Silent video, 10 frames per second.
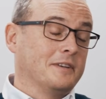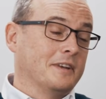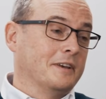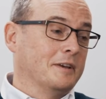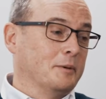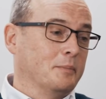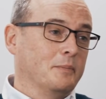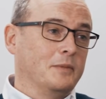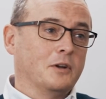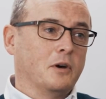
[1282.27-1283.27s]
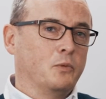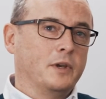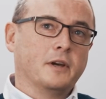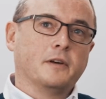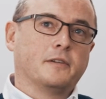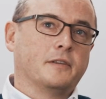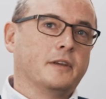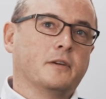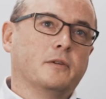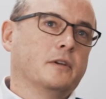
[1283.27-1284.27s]
And we got, I
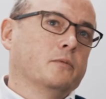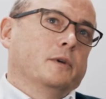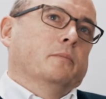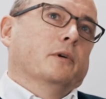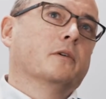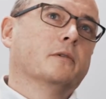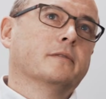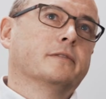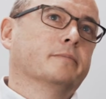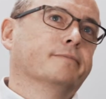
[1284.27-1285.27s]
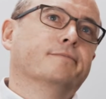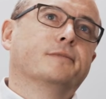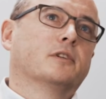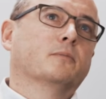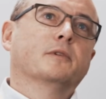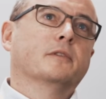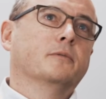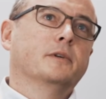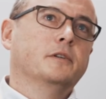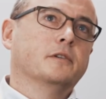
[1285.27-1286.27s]
think, we had been going from somewhere in the
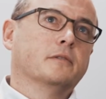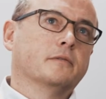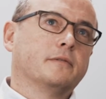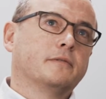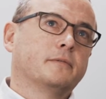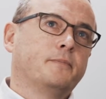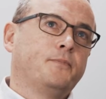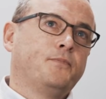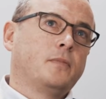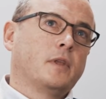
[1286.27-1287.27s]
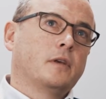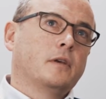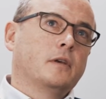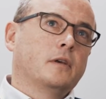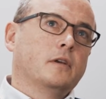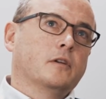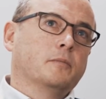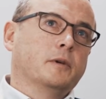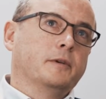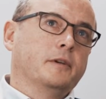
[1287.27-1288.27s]
region of,
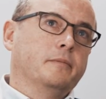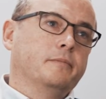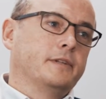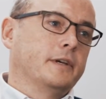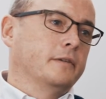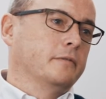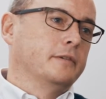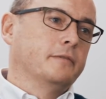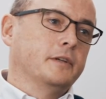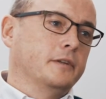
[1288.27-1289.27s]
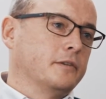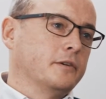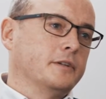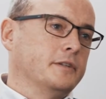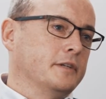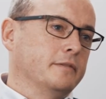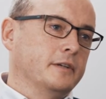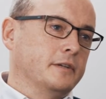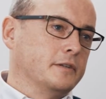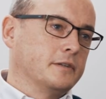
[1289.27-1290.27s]
maybe 10, 15, 30
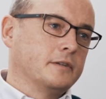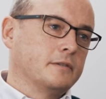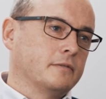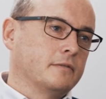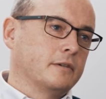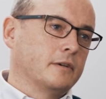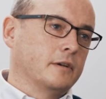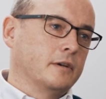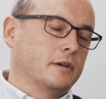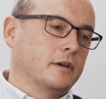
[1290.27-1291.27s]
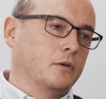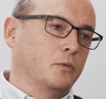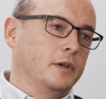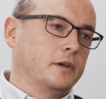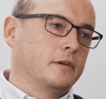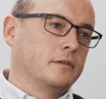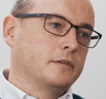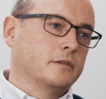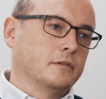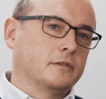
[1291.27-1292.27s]
CVs a week
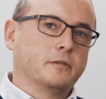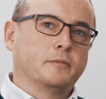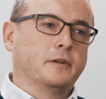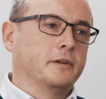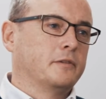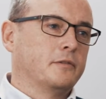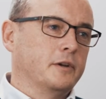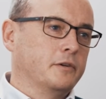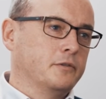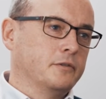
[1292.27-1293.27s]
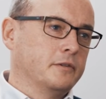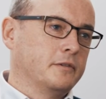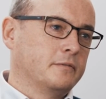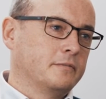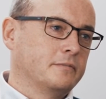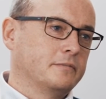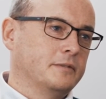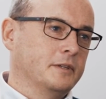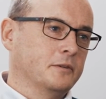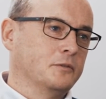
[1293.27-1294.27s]
to something like 300,
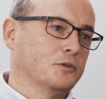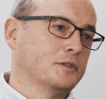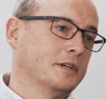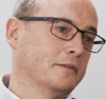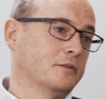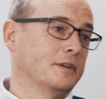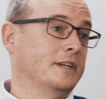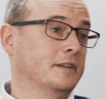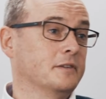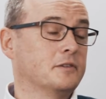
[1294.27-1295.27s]
just after he did.